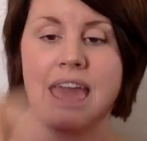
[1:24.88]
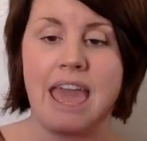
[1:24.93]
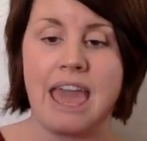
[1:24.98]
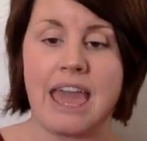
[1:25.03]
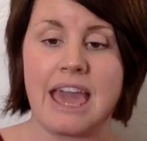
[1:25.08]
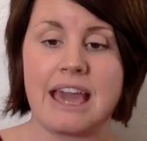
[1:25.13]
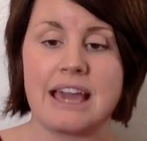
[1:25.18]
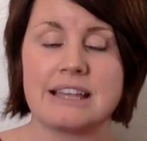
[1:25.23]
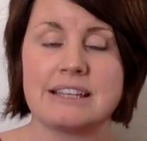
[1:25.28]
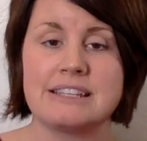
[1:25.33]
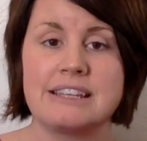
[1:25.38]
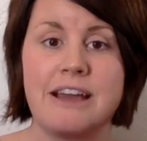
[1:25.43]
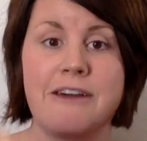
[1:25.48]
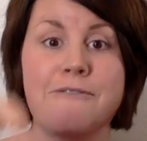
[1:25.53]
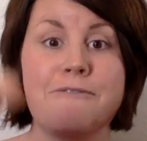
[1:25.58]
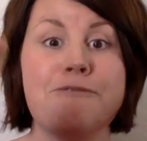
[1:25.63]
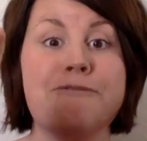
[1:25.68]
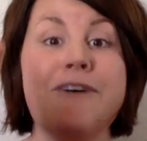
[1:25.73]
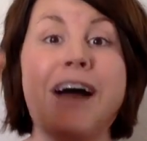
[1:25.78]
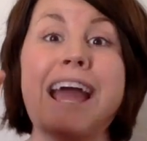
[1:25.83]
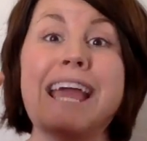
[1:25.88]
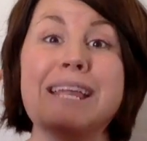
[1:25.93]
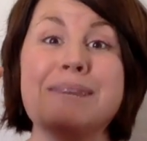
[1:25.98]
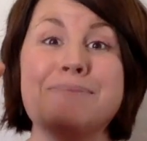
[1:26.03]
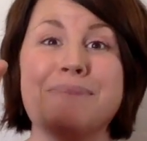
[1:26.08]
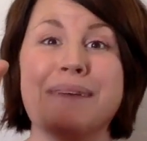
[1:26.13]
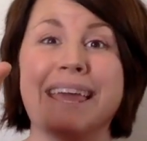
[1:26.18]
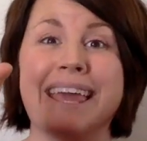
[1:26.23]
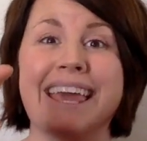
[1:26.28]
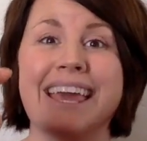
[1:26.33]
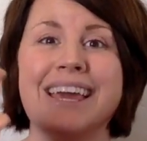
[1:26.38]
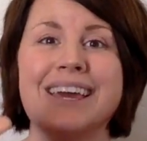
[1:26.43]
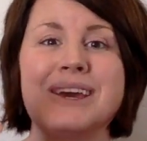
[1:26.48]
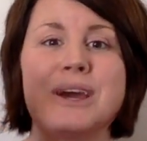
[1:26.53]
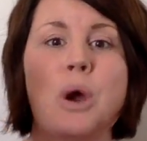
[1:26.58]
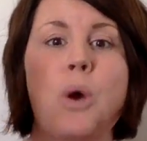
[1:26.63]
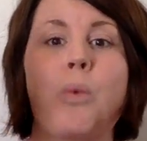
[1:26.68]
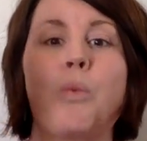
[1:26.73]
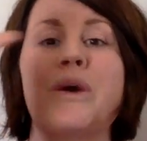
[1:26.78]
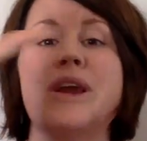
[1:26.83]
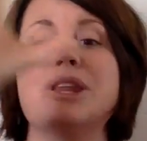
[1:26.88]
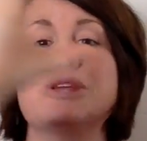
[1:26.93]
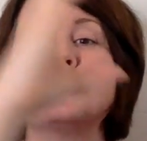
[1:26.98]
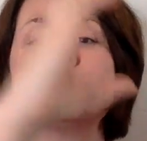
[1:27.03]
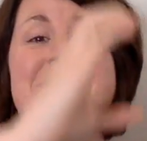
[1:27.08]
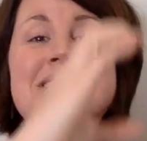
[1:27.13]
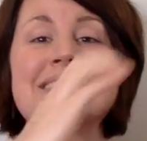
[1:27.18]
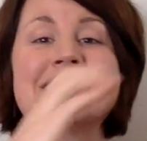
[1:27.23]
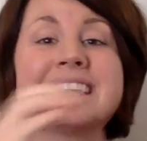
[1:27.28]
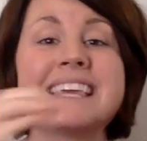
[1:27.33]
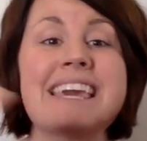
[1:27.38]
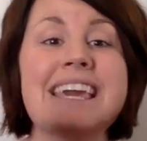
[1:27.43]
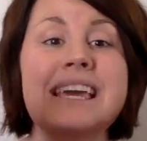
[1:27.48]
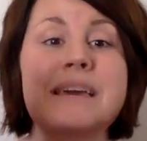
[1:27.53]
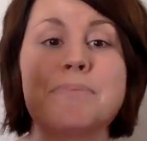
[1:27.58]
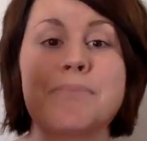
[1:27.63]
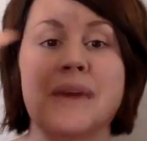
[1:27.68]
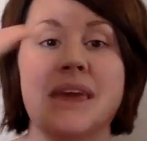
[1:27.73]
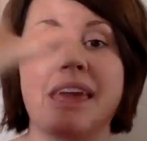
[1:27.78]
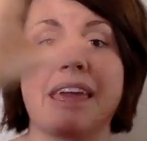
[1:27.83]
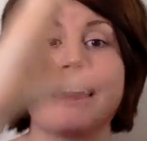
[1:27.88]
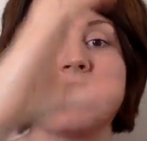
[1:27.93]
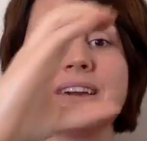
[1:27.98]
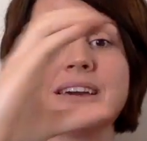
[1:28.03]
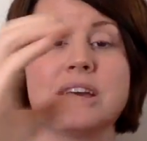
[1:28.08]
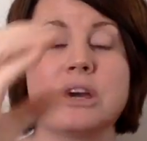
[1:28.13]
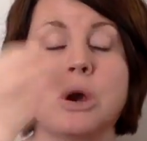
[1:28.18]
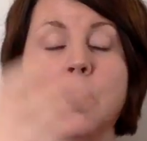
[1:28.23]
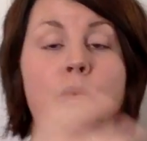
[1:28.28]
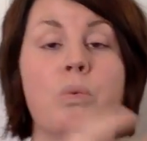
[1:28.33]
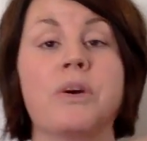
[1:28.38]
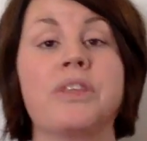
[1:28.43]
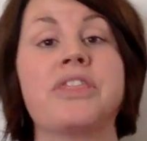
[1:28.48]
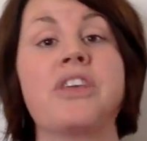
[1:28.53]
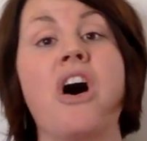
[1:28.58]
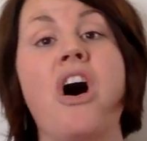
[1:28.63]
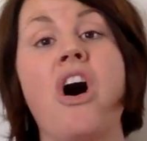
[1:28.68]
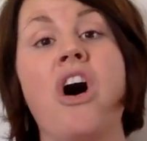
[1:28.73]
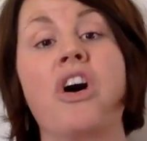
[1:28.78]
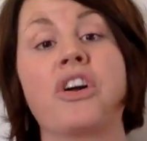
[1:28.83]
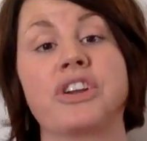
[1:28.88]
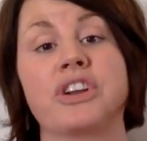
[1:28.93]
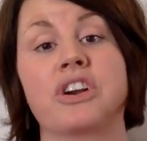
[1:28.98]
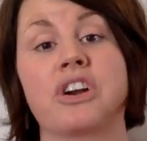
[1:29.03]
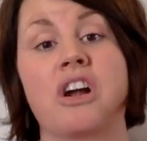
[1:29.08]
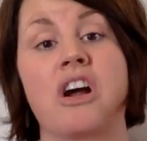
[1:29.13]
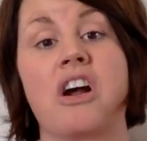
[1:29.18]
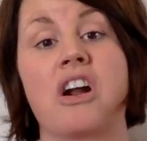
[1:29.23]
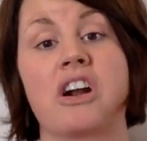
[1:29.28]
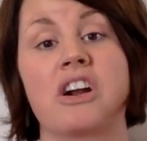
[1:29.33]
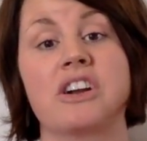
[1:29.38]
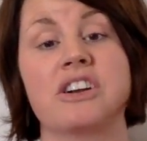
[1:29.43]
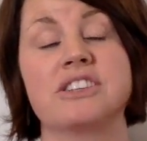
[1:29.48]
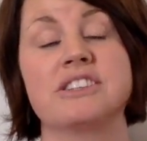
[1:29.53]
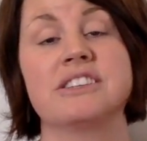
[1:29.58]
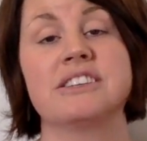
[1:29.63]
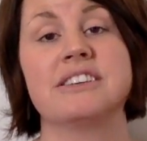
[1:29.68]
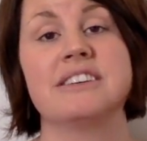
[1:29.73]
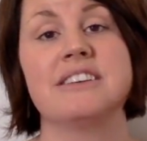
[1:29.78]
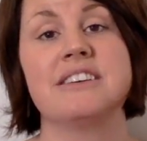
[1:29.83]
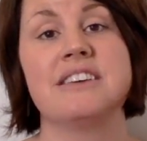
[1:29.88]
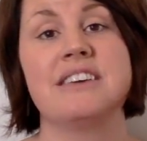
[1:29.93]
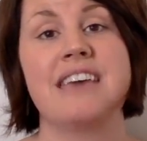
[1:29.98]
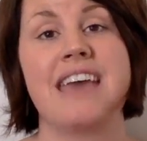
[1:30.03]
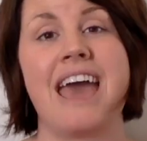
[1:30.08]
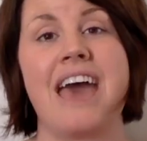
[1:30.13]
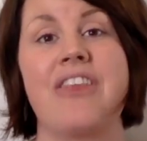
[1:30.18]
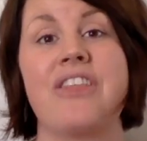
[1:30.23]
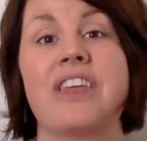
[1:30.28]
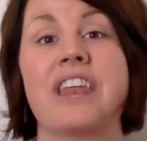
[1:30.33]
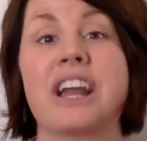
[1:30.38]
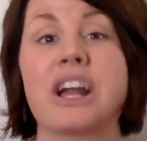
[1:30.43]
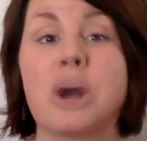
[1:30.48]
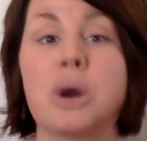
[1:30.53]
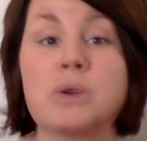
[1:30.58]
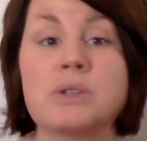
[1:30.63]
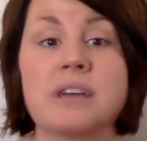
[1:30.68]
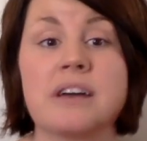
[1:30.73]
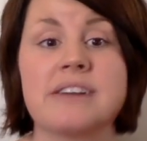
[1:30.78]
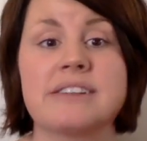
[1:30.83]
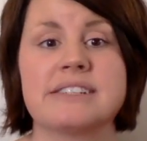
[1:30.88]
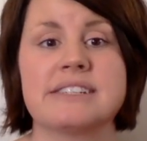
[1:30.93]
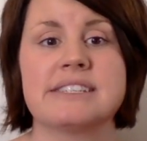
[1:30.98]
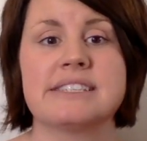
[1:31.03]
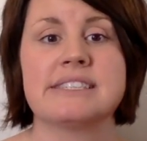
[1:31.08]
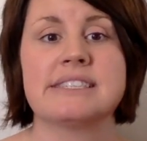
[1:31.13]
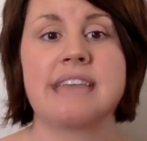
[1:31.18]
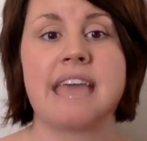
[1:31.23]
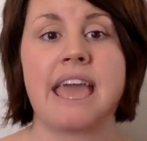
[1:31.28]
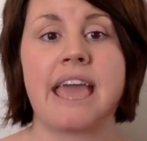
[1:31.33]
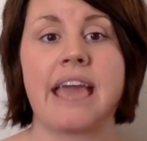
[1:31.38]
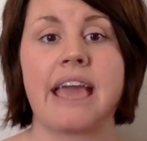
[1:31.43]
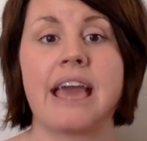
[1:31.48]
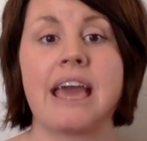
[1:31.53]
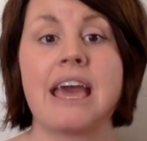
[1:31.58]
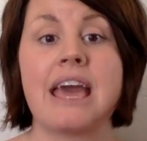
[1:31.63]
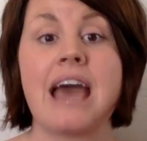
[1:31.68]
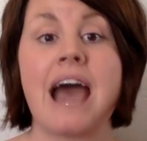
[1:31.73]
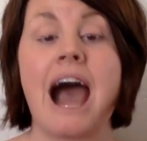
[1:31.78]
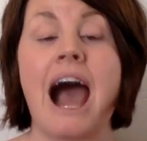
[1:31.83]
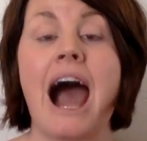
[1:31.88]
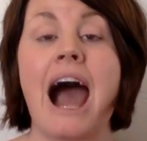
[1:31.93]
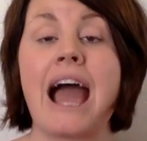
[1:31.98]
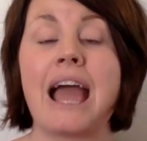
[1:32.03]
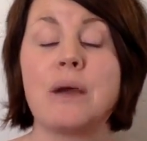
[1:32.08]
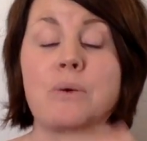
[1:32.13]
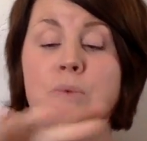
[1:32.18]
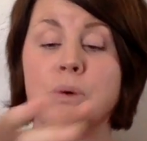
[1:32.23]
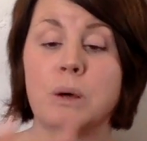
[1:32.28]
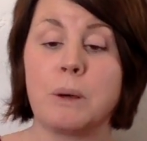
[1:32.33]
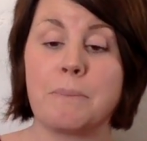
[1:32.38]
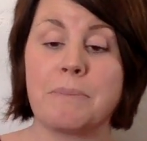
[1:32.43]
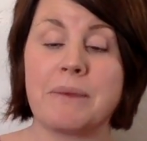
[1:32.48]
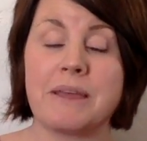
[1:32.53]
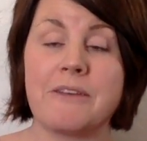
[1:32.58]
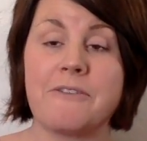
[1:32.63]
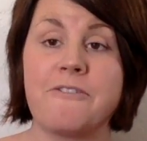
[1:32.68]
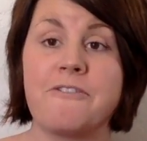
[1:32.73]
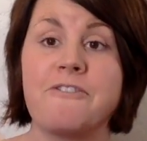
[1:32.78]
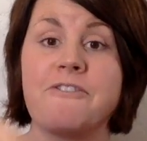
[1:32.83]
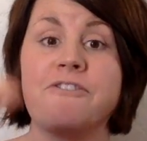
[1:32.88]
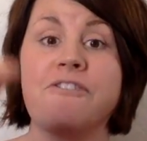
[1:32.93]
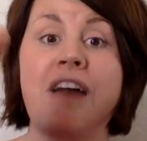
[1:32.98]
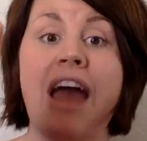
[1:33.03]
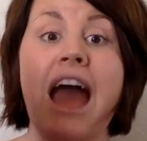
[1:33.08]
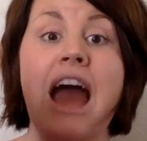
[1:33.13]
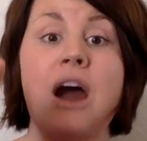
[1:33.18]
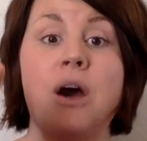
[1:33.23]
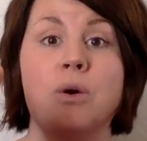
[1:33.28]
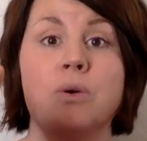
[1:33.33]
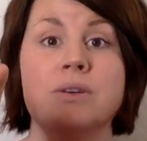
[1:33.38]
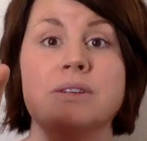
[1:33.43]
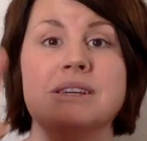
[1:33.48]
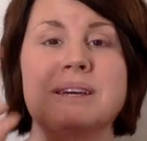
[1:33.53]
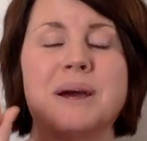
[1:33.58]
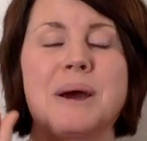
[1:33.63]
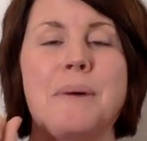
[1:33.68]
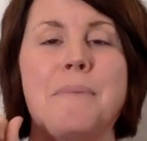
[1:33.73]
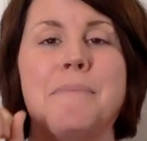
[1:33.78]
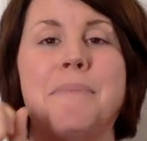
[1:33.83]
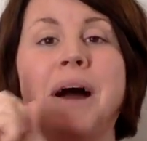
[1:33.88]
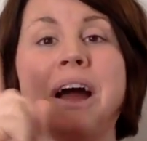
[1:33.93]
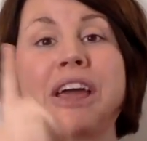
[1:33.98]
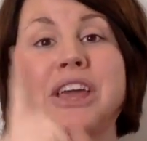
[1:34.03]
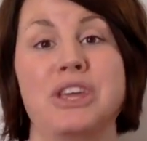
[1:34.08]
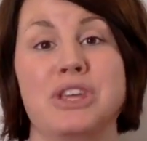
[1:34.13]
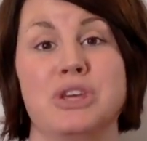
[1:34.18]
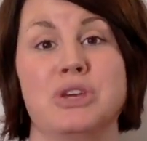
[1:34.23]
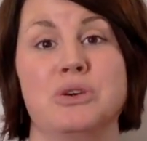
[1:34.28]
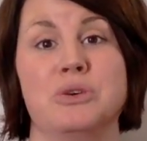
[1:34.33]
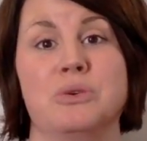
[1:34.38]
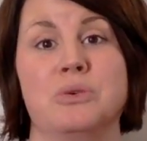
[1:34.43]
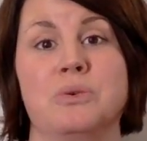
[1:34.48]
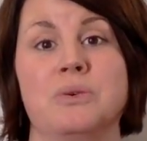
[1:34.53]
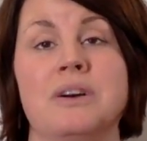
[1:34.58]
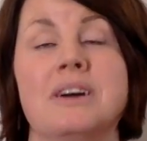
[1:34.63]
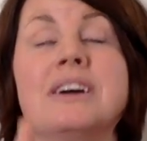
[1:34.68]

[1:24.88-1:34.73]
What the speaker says: and find me when you seek me with all your heart." And then it goes on to say, "I will be found by you,